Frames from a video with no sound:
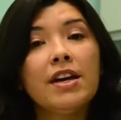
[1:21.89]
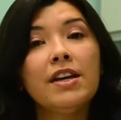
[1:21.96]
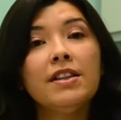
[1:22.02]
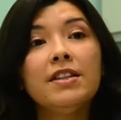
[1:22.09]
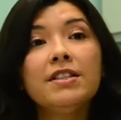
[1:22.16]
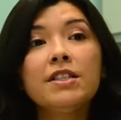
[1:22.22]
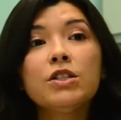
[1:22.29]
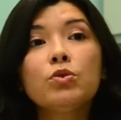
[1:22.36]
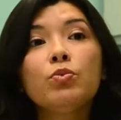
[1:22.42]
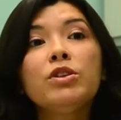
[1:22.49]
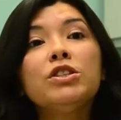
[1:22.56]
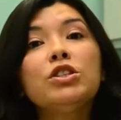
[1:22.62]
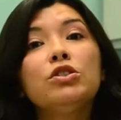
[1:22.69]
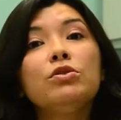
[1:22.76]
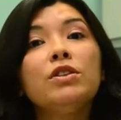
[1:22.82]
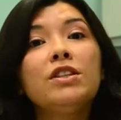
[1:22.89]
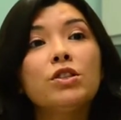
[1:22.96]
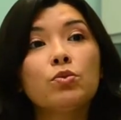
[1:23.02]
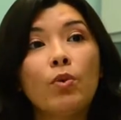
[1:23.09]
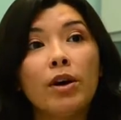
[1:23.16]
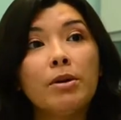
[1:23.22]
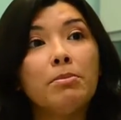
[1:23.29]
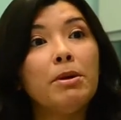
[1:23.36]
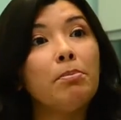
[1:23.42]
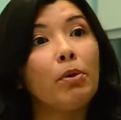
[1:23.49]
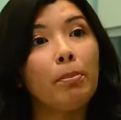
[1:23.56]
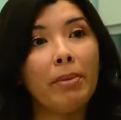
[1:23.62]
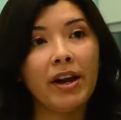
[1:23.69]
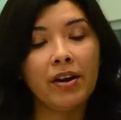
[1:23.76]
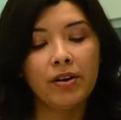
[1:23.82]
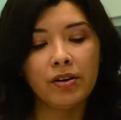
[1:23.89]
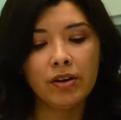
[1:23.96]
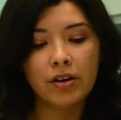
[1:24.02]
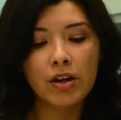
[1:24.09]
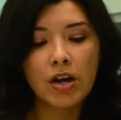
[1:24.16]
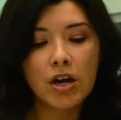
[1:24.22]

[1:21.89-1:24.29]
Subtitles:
This is when students want to be prepared.